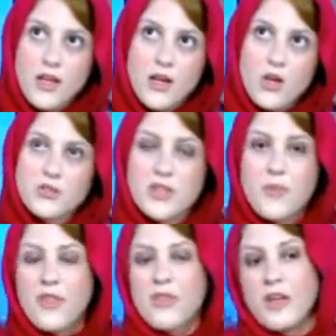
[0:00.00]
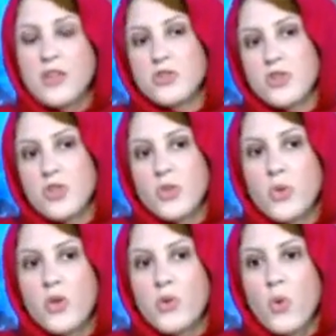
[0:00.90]
or something that you
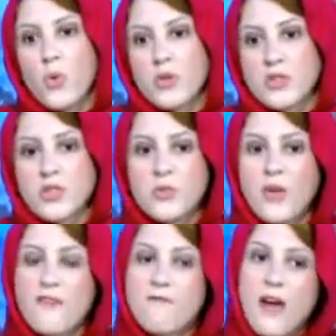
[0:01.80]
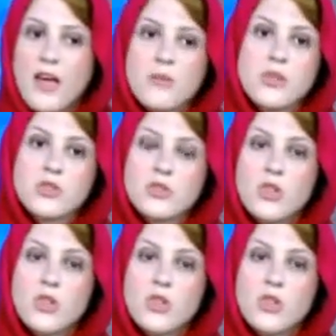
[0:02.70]
do in order to be famous.